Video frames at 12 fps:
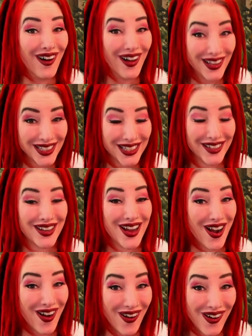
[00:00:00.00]
I
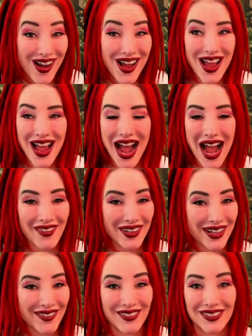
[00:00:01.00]

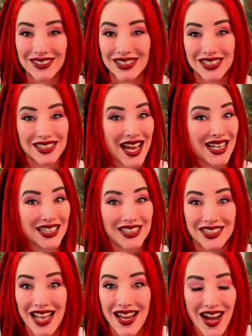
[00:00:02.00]
mean, it just
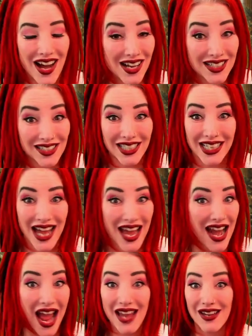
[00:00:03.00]
got ugly.
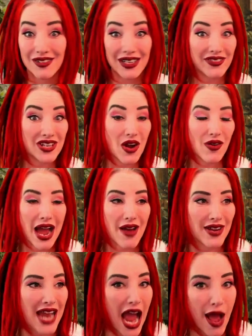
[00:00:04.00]
I don't even know how
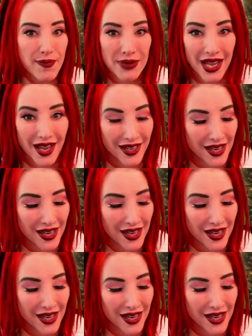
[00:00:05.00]
it happened.